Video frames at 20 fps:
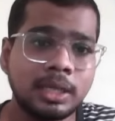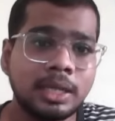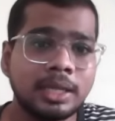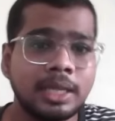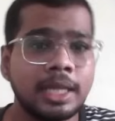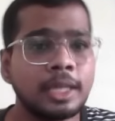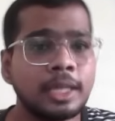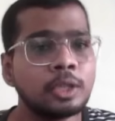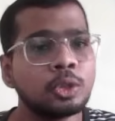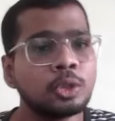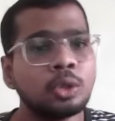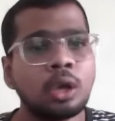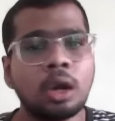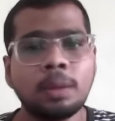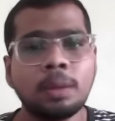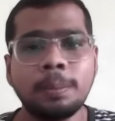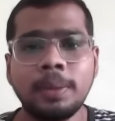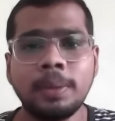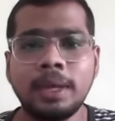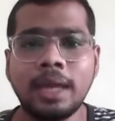Then you should
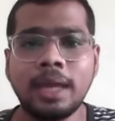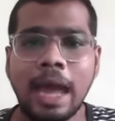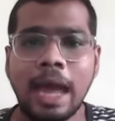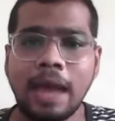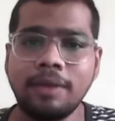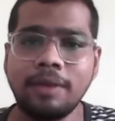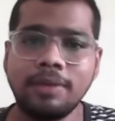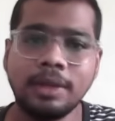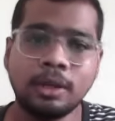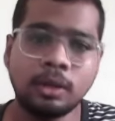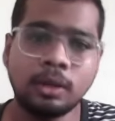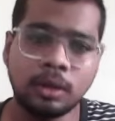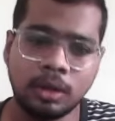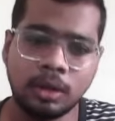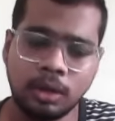not be having